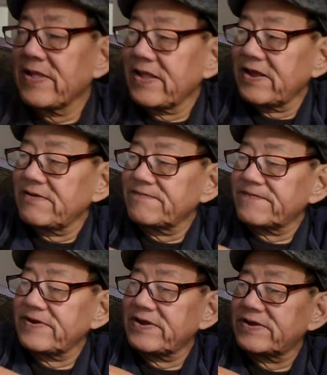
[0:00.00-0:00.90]
and I'm
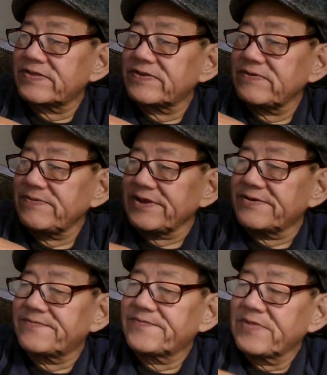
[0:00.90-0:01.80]
free on Tubi.
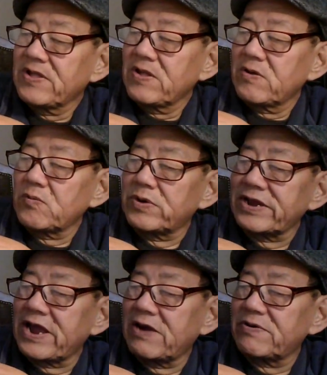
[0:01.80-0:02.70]

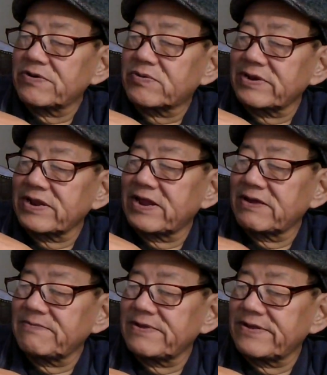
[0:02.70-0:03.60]
1 hour,
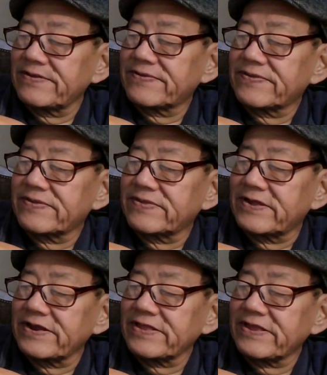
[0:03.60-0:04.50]
29 minutes,
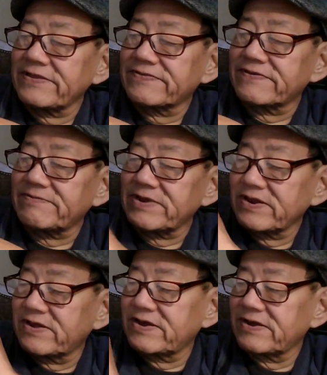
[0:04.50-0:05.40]

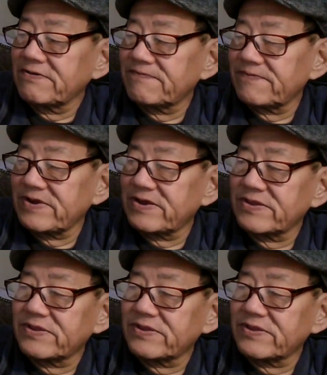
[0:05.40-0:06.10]
1979, free on